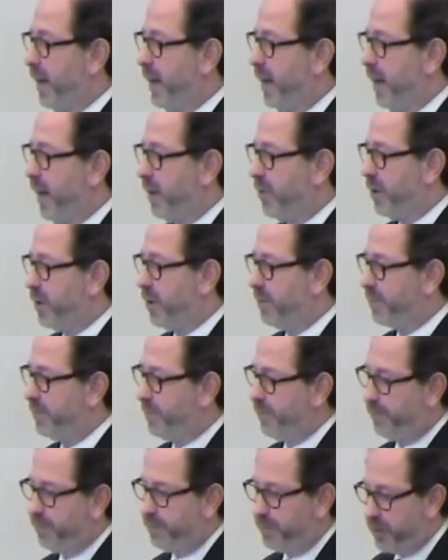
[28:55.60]
Our
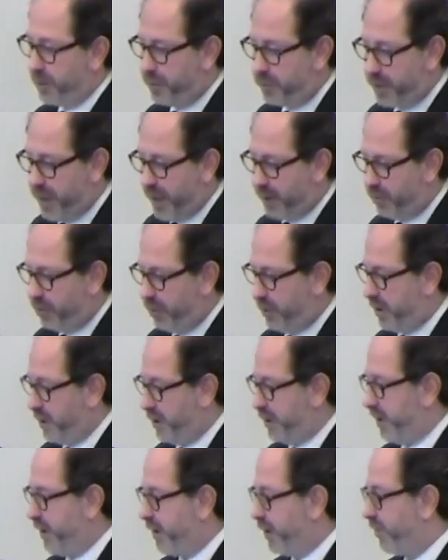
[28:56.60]
conceptual
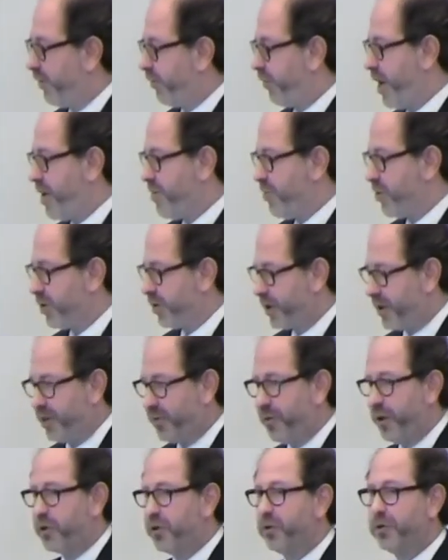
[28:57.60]
analytical framework, uh,
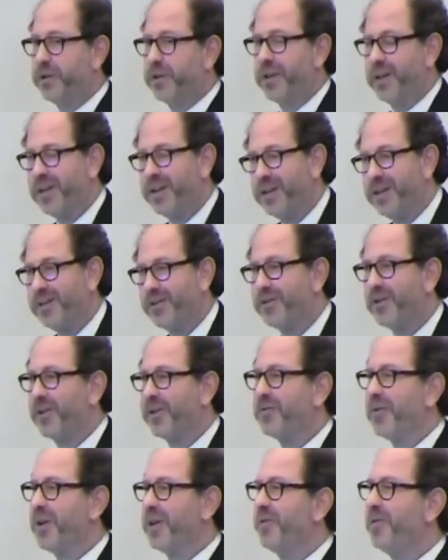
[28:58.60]
we could, uh, of
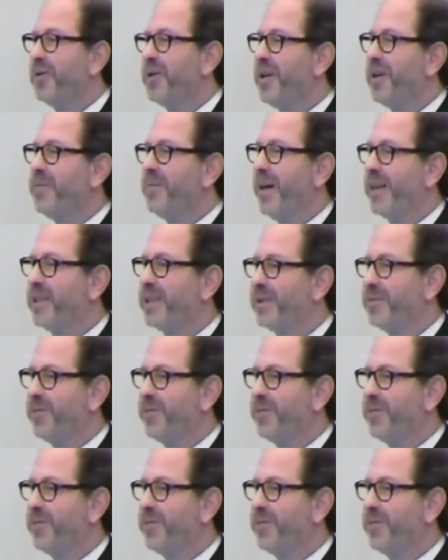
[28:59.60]
course, we would need much uh,